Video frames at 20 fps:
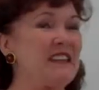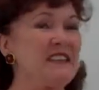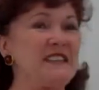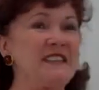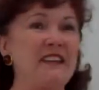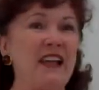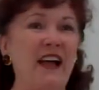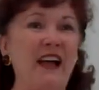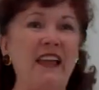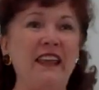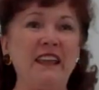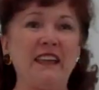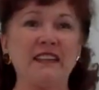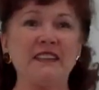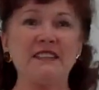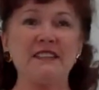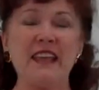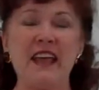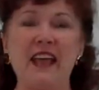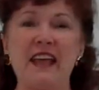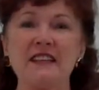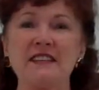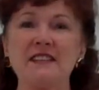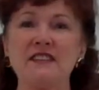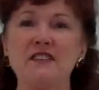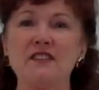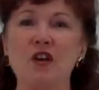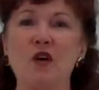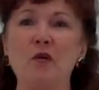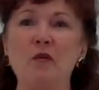And science has
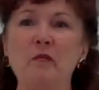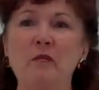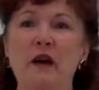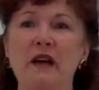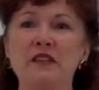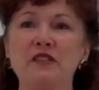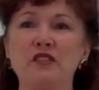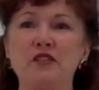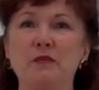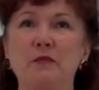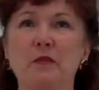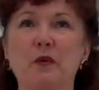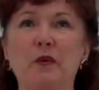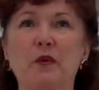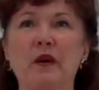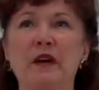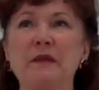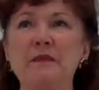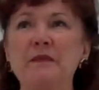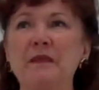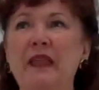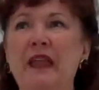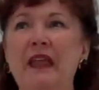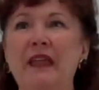so much more